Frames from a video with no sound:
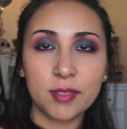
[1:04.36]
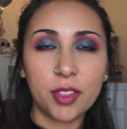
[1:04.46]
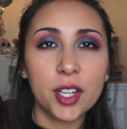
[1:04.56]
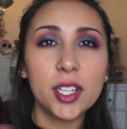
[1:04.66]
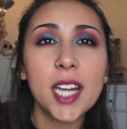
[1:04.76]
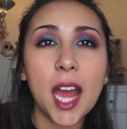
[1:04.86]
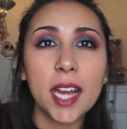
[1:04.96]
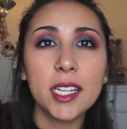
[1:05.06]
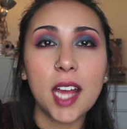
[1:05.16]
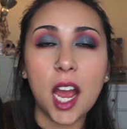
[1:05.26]

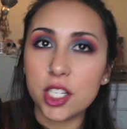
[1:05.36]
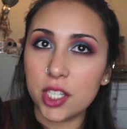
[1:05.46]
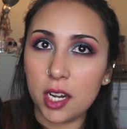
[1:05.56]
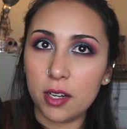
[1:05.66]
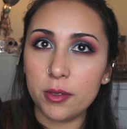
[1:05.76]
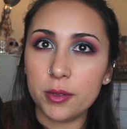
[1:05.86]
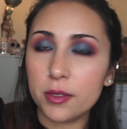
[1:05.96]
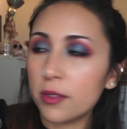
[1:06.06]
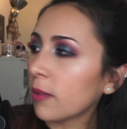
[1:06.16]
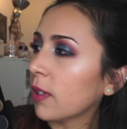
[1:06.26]
39
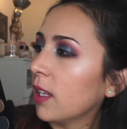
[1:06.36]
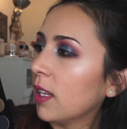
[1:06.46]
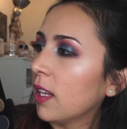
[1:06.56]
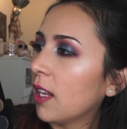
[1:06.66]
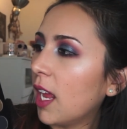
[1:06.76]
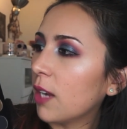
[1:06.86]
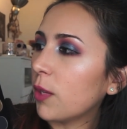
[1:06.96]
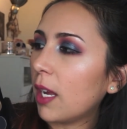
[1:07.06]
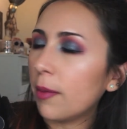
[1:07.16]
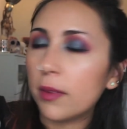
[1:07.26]
eyeshadows, and we
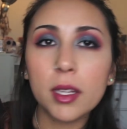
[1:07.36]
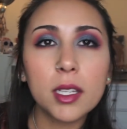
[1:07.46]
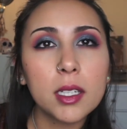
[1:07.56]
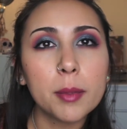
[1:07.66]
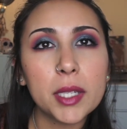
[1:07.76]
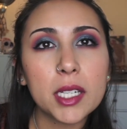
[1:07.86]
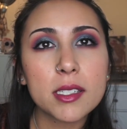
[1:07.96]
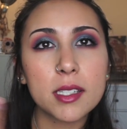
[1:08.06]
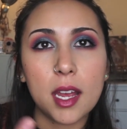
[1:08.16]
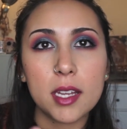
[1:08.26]
have in a bigger
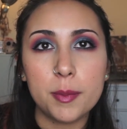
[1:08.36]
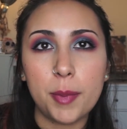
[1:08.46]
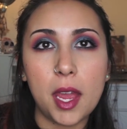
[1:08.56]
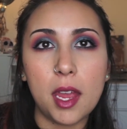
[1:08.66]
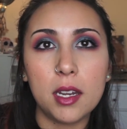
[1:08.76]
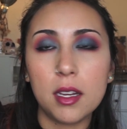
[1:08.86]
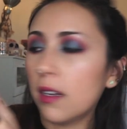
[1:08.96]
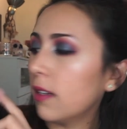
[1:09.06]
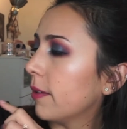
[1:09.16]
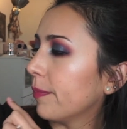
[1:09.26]
size pen
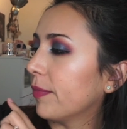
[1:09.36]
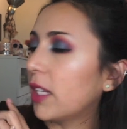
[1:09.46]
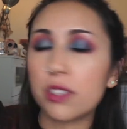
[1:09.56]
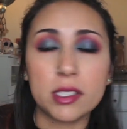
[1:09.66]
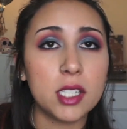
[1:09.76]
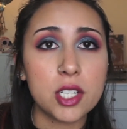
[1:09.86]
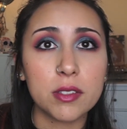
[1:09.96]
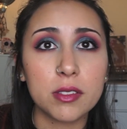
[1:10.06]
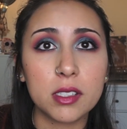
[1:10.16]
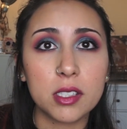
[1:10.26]
the
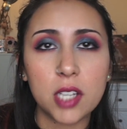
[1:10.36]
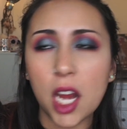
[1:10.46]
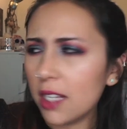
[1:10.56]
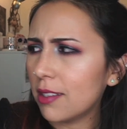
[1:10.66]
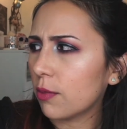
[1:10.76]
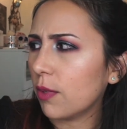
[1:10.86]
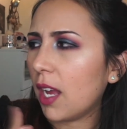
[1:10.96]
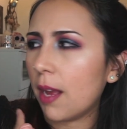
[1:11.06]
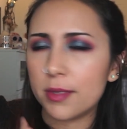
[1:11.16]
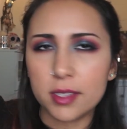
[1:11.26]
transition shades. We
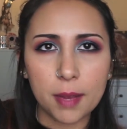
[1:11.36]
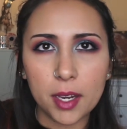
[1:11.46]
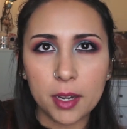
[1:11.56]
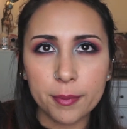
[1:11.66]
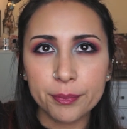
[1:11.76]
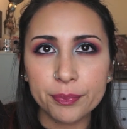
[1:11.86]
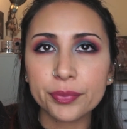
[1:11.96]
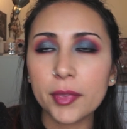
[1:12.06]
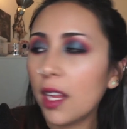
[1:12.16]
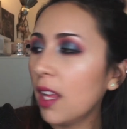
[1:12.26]
have 7,
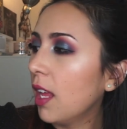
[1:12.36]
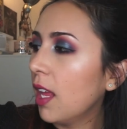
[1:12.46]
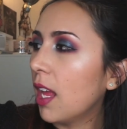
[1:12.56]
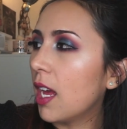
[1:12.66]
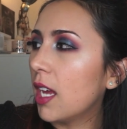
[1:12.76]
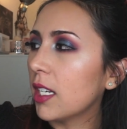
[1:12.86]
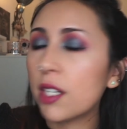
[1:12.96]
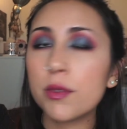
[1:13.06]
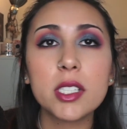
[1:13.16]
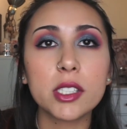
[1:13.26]
and it
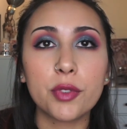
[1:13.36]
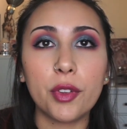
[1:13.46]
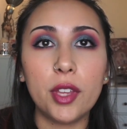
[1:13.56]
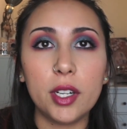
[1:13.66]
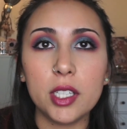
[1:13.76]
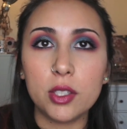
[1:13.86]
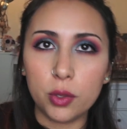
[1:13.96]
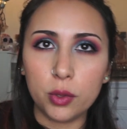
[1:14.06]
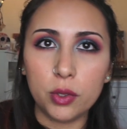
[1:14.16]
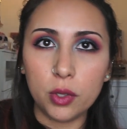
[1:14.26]
retails for
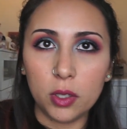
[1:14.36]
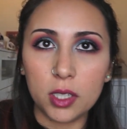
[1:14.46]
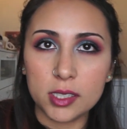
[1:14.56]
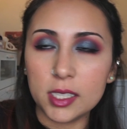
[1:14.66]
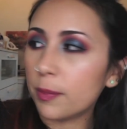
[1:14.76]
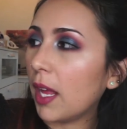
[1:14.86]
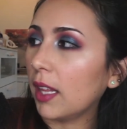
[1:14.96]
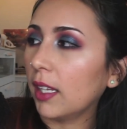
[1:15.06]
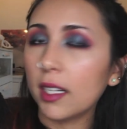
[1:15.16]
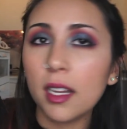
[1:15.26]
$32, this
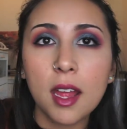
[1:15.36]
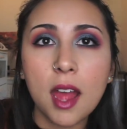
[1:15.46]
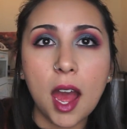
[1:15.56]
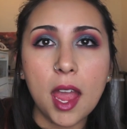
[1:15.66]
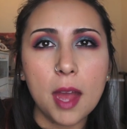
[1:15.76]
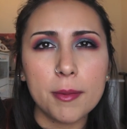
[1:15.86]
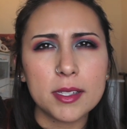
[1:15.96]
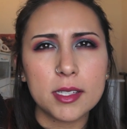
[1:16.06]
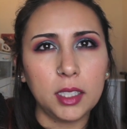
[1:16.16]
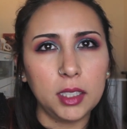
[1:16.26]
palette. I haven't
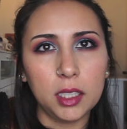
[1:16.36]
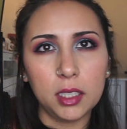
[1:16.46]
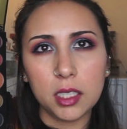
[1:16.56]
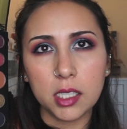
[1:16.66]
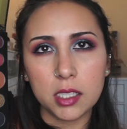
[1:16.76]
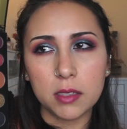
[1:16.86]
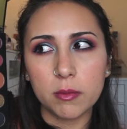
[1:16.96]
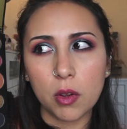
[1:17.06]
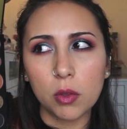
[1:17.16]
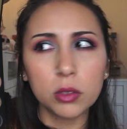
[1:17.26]
seen it in
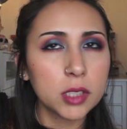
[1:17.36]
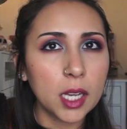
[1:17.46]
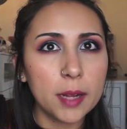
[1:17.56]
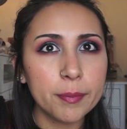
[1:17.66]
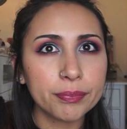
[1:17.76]
Ulta.